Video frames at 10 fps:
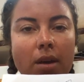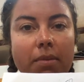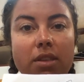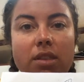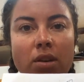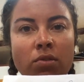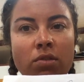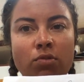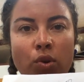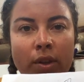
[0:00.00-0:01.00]
But the thing with
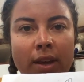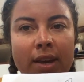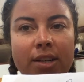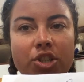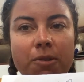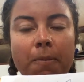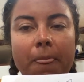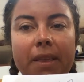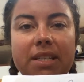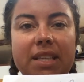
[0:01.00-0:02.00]
a rolling hitch
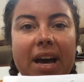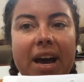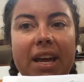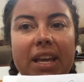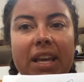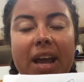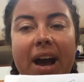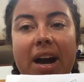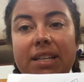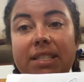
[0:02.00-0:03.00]
is that it
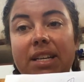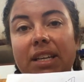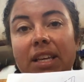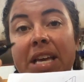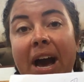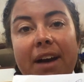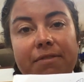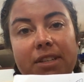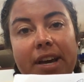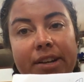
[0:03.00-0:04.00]
has to
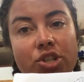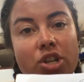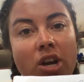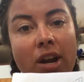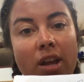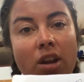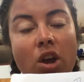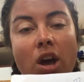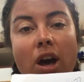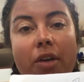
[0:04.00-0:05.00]
have tension on it,
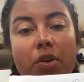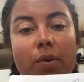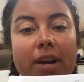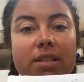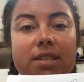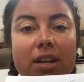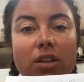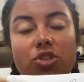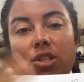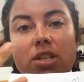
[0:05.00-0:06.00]
otherwise
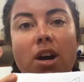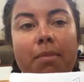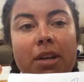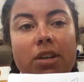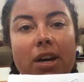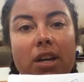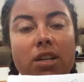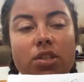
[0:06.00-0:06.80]
it'll just come undone.